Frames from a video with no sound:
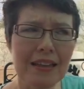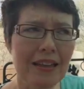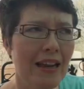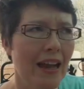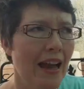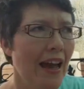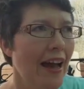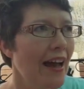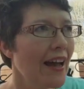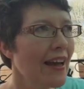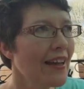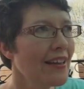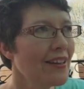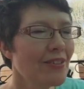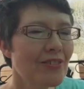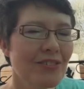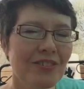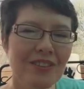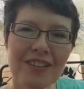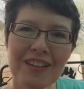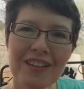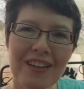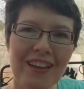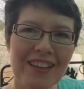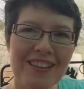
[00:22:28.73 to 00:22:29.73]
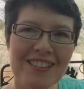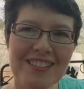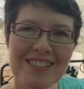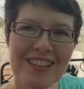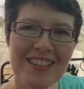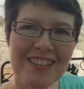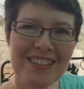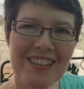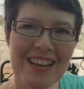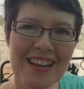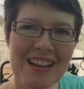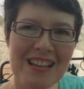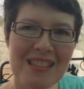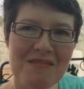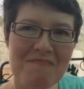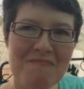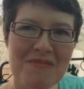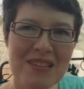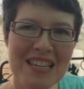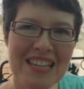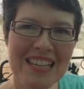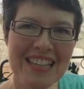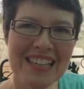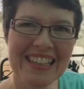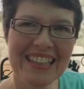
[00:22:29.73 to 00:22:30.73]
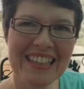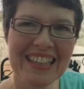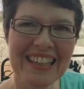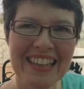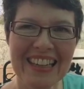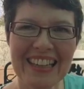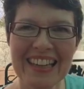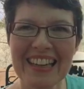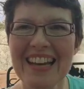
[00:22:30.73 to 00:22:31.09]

and I don't think I said that at the beginning,